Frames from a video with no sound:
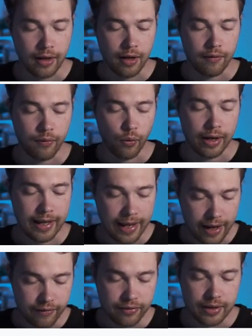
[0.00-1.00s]
for
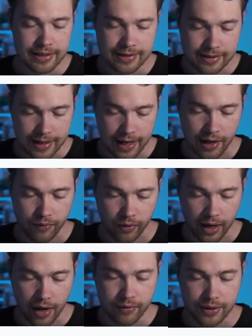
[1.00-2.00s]
every state, for
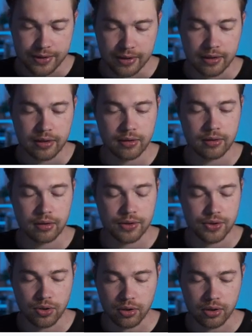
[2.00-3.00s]
every single
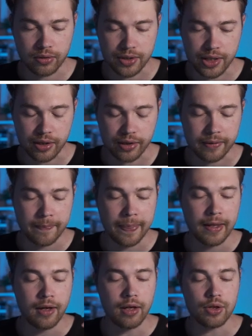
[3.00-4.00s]
circle here,
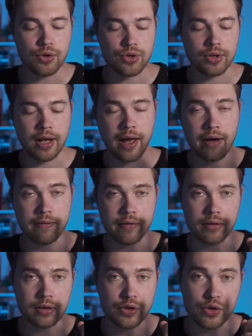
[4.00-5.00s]
you should have
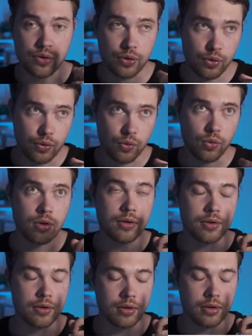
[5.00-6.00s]
2
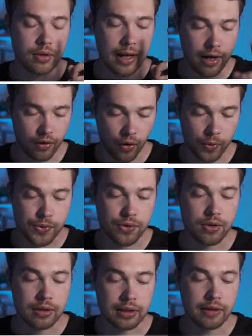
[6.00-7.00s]

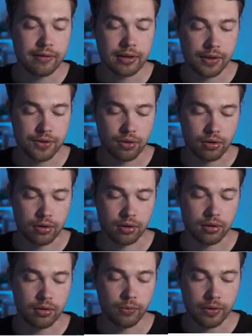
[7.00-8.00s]
arrows leaving that
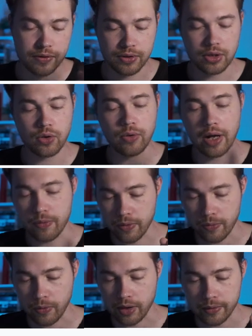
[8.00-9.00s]
circle with 0 and
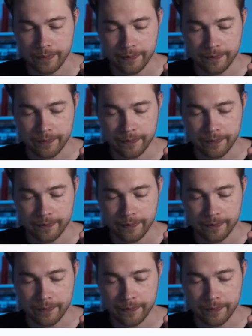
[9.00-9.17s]
with 1.